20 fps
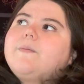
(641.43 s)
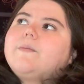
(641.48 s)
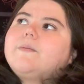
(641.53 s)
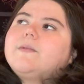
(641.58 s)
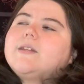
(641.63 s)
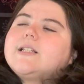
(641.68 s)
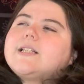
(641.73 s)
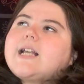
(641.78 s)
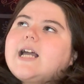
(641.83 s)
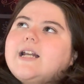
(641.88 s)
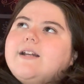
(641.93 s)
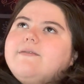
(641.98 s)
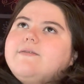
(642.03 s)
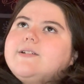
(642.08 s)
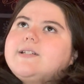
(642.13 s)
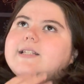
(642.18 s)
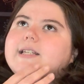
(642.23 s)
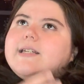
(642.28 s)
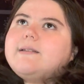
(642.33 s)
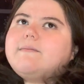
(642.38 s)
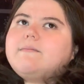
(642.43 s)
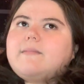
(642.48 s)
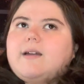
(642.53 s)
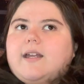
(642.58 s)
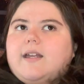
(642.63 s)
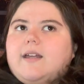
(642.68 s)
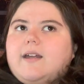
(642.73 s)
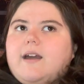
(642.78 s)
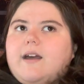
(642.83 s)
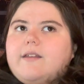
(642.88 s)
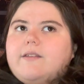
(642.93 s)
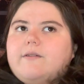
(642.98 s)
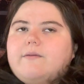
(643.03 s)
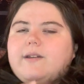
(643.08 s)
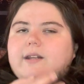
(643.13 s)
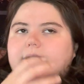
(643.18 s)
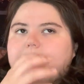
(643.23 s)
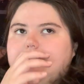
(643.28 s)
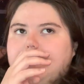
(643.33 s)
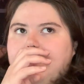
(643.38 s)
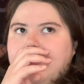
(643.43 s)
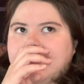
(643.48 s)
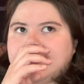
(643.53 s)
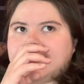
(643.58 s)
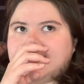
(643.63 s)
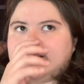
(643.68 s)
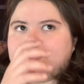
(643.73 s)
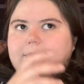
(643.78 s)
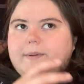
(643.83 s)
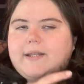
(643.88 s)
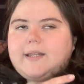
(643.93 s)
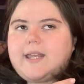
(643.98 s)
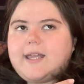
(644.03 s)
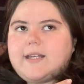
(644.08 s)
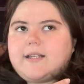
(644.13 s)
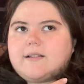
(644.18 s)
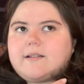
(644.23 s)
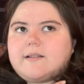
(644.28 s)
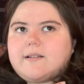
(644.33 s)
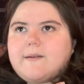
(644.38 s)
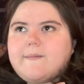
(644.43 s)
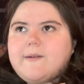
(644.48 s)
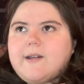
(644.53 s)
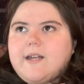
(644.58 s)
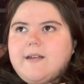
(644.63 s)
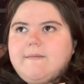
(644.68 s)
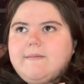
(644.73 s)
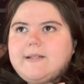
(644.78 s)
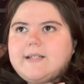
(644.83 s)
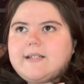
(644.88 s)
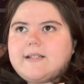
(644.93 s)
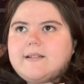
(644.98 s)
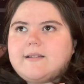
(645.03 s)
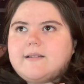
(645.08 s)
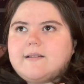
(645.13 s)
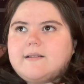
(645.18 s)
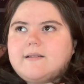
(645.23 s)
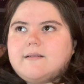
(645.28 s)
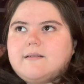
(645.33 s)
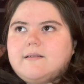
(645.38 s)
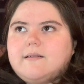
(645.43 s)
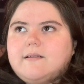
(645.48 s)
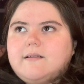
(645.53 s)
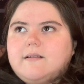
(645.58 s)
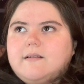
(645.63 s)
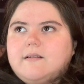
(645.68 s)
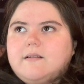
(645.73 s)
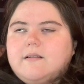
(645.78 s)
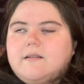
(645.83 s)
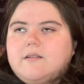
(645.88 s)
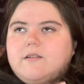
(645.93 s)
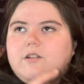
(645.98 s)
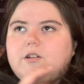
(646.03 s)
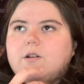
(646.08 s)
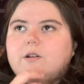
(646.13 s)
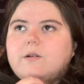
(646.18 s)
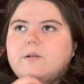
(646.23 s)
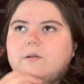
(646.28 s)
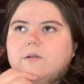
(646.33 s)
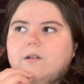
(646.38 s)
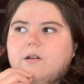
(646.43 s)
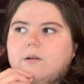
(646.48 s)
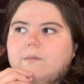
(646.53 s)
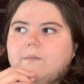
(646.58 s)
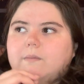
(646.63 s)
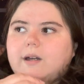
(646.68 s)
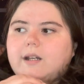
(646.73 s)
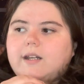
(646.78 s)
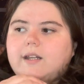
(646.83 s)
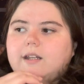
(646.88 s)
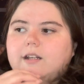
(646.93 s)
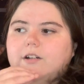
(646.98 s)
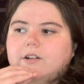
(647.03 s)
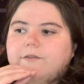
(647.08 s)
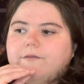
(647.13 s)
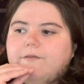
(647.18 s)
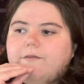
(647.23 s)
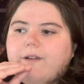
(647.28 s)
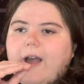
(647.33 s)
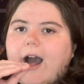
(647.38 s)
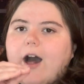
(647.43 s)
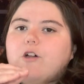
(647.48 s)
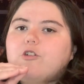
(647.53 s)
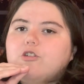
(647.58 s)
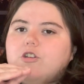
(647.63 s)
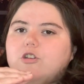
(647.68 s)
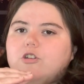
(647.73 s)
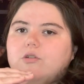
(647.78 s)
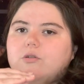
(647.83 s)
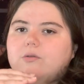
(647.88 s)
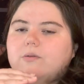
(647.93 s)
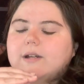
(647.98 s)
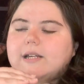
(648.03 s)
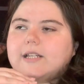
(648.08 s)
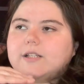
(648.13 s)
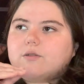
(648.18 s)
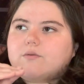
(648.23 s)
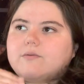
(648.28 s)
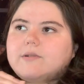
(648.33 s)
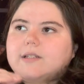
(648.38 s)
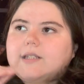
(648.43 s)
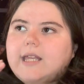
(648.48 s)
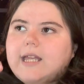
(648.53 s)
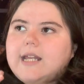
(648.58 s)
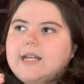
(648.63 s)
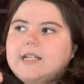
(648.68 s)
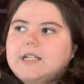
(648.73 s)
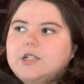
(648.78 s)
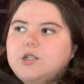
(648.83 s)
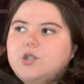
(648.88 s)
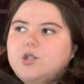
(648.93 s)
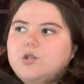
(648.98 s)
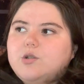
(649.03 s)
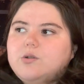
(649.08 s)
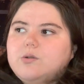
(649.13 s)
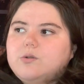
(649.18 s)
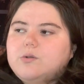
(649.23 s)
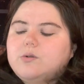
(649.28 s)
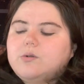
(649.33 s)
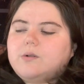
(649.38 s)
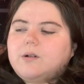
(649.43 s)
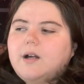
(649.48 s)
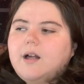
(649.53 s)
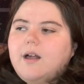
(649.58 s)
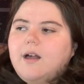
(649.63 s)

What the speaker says: this kind of was in my other reading with Pisces, but like sometimes it's your money and your value is related to